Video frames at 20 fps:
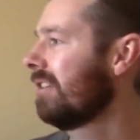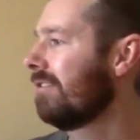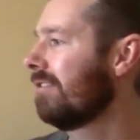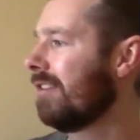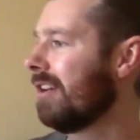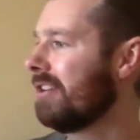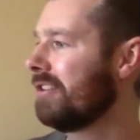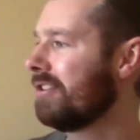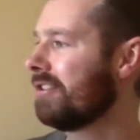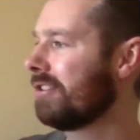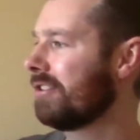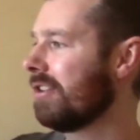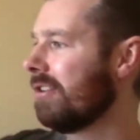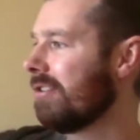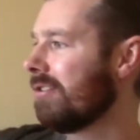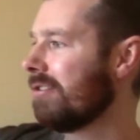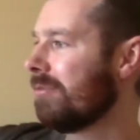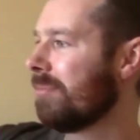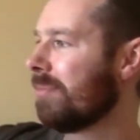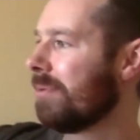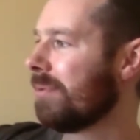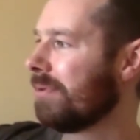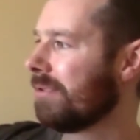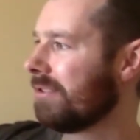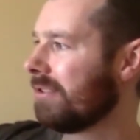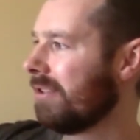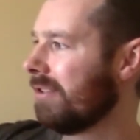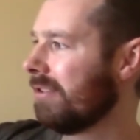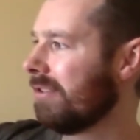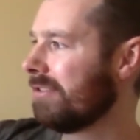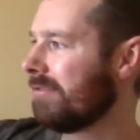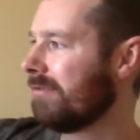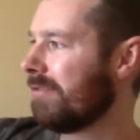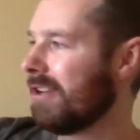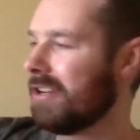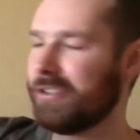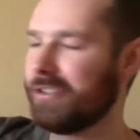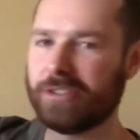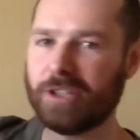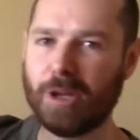Finder scope, so the
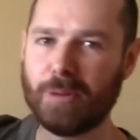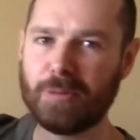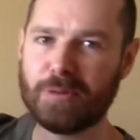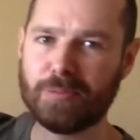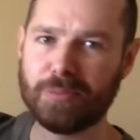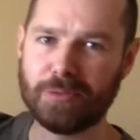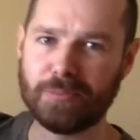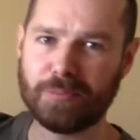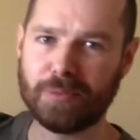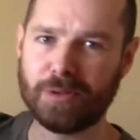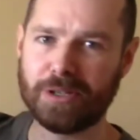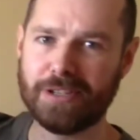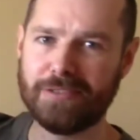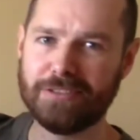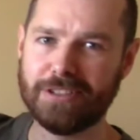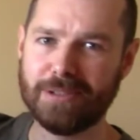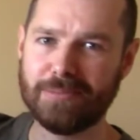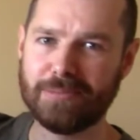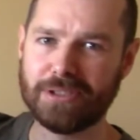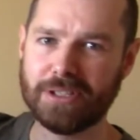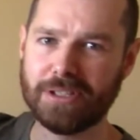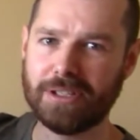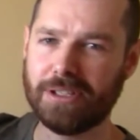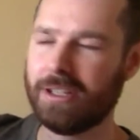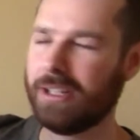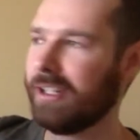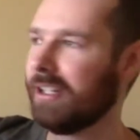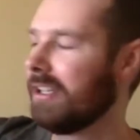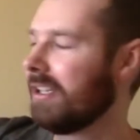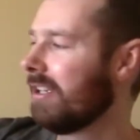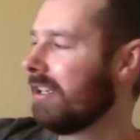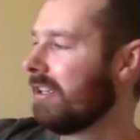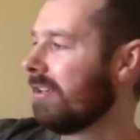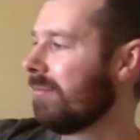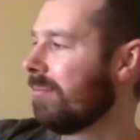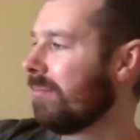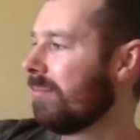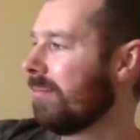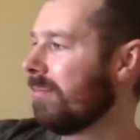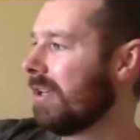finder scope's pretty flimsy
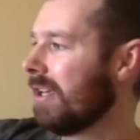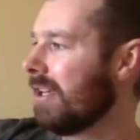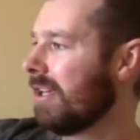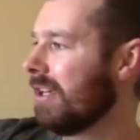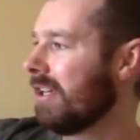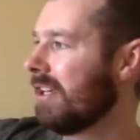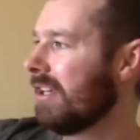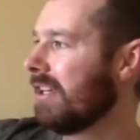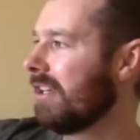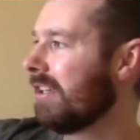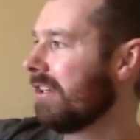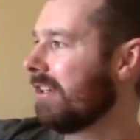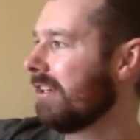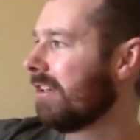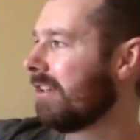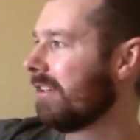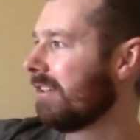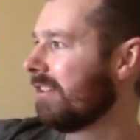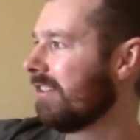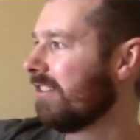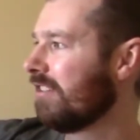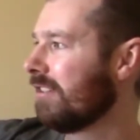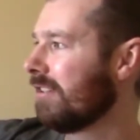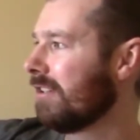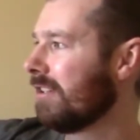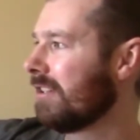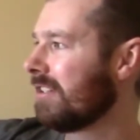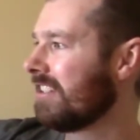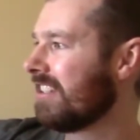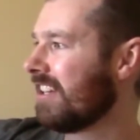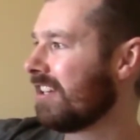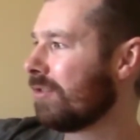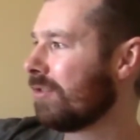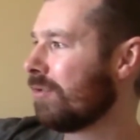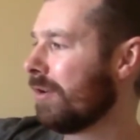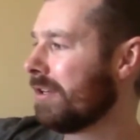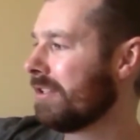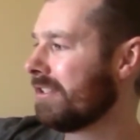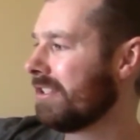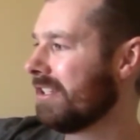and it's not
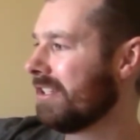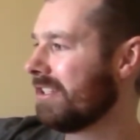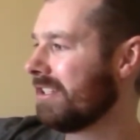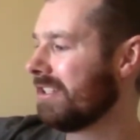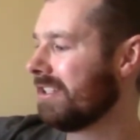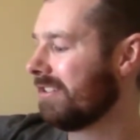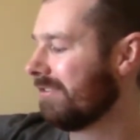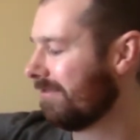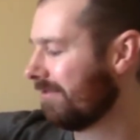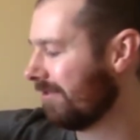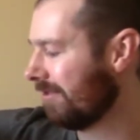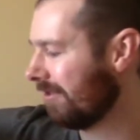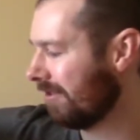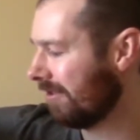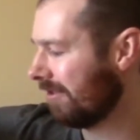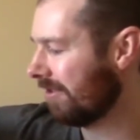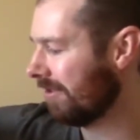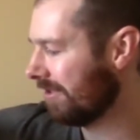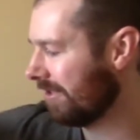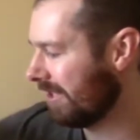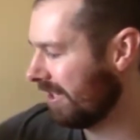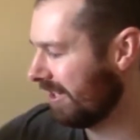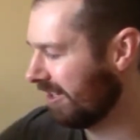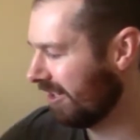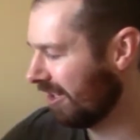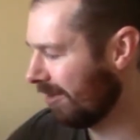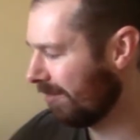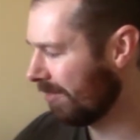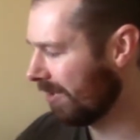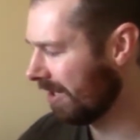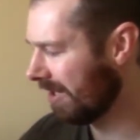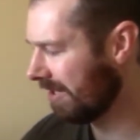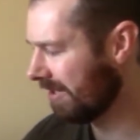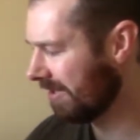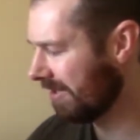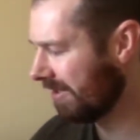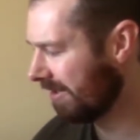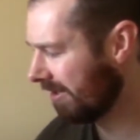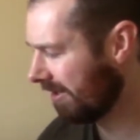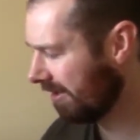quite as easy for setting up
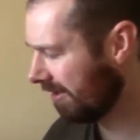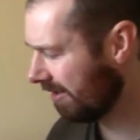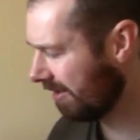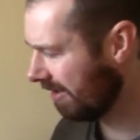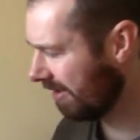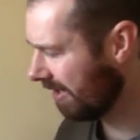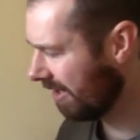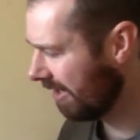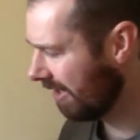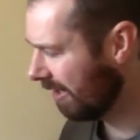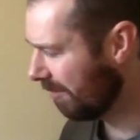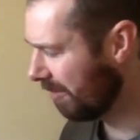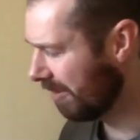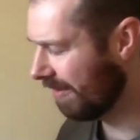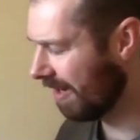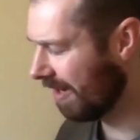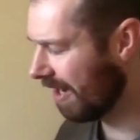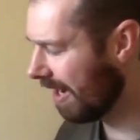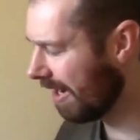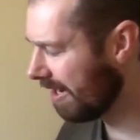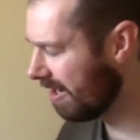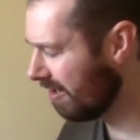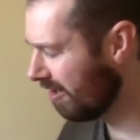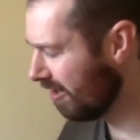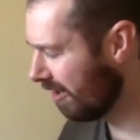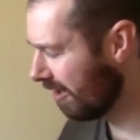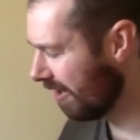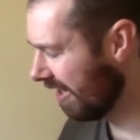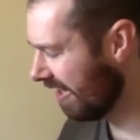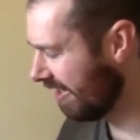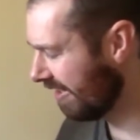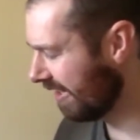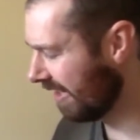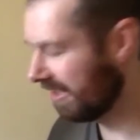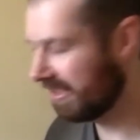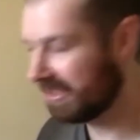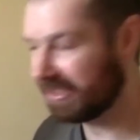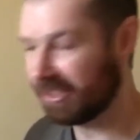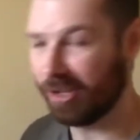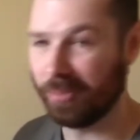as a bit of a higher end
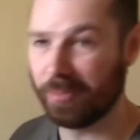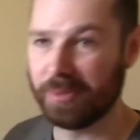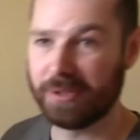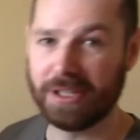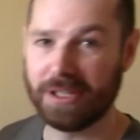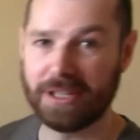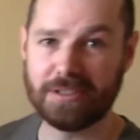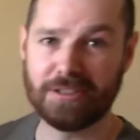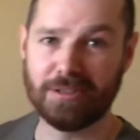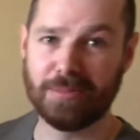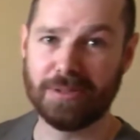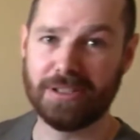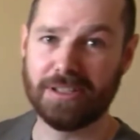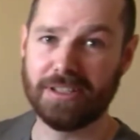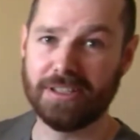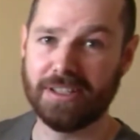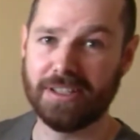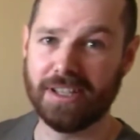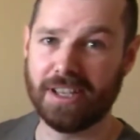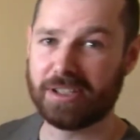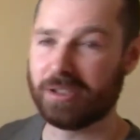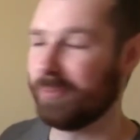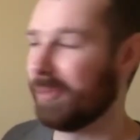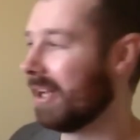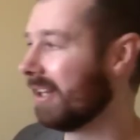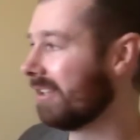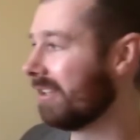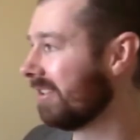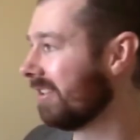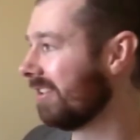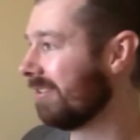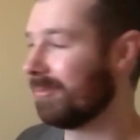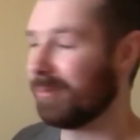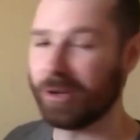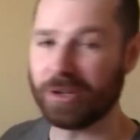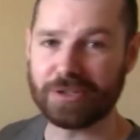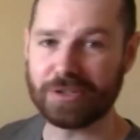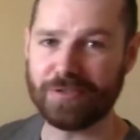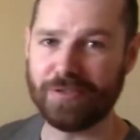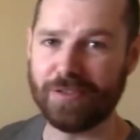telescope, but that's to be expected. It
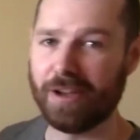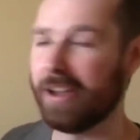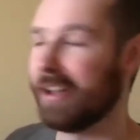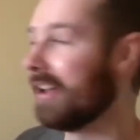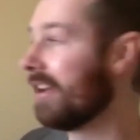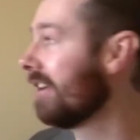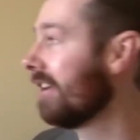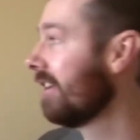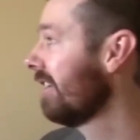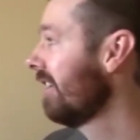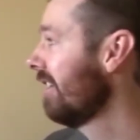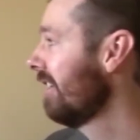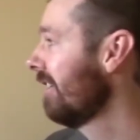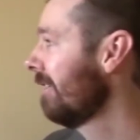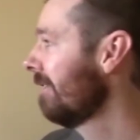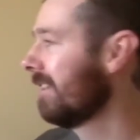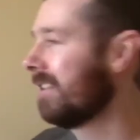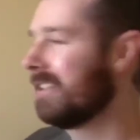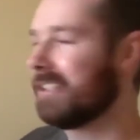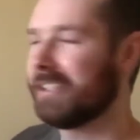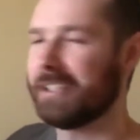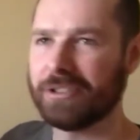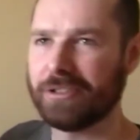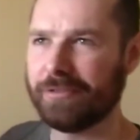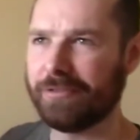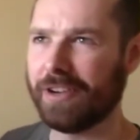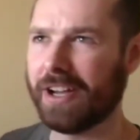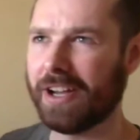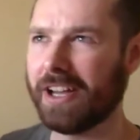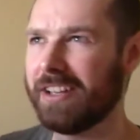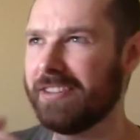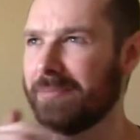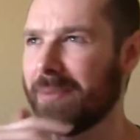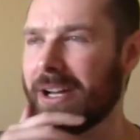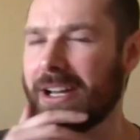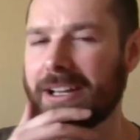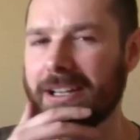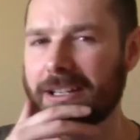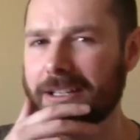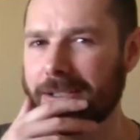works fine. I think it's a 5
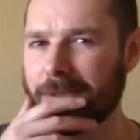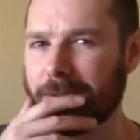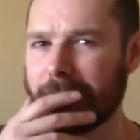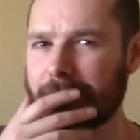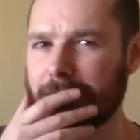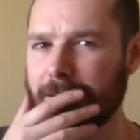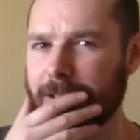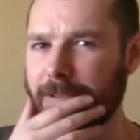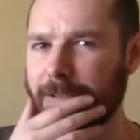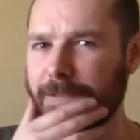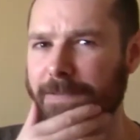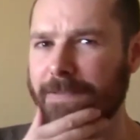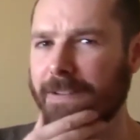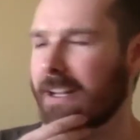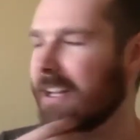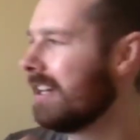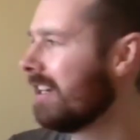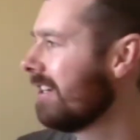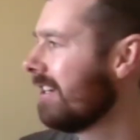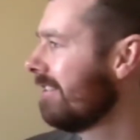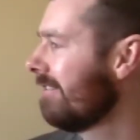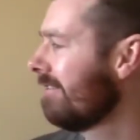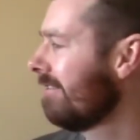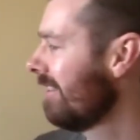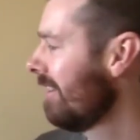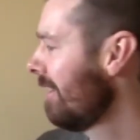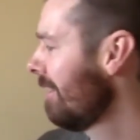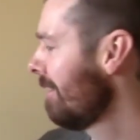by 25.